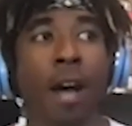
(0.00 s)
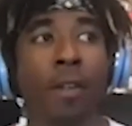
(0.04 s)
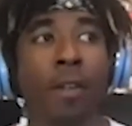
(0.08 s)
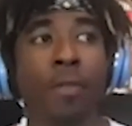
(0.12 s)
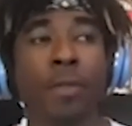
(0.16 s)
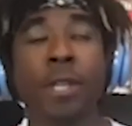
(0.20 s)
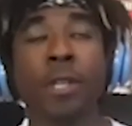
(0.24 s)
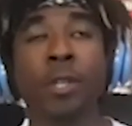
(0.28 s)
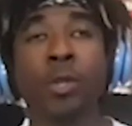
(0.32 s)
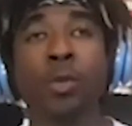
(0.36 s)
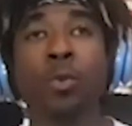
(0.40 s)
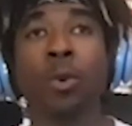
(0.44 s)

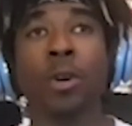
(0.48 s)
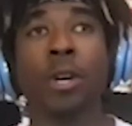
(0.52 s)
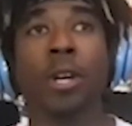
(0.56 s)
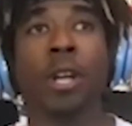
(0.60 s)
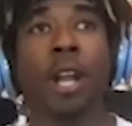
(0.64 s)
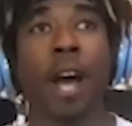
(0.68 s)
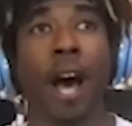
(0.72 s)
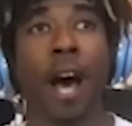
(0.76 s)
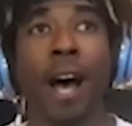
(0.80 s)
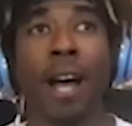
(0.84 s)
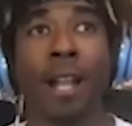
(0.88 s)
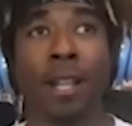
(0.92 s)
This is what
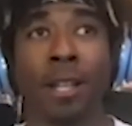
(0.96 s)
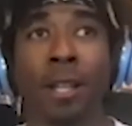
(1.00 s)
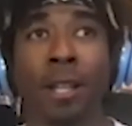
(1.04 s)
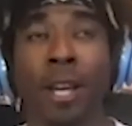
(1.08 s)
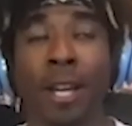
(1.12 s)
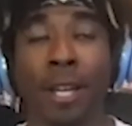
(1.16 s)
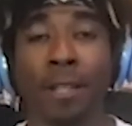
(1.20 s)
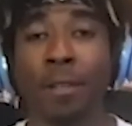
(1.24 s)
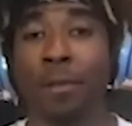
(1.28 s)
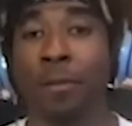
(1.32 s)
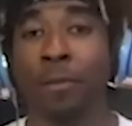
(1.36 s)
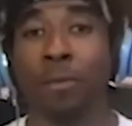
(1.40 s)
I
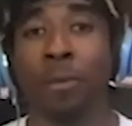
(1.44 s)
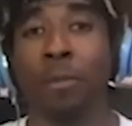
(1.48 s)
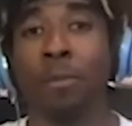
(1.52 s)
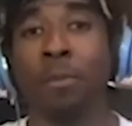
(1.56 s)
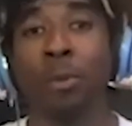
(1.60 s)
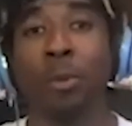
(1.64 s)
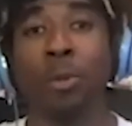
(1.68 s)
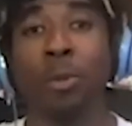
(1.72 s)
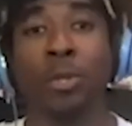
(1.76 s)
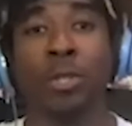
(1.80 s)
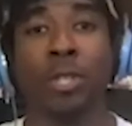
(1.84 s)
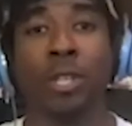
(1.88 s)
liked from
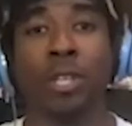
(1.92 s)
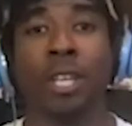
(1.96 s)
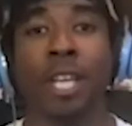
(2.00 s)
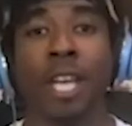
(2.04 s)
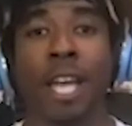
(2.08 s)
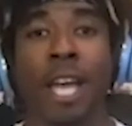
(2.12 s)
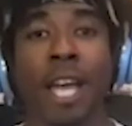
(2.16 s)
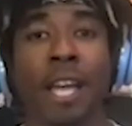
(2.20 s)
Musa.